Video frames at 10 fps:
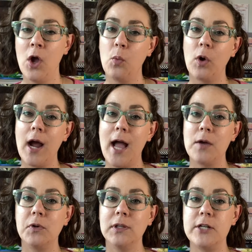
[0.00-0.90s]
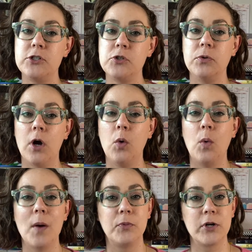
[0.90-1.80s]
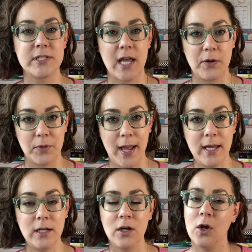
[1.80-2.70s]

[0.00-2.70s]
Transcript: where I will let you know what books I read,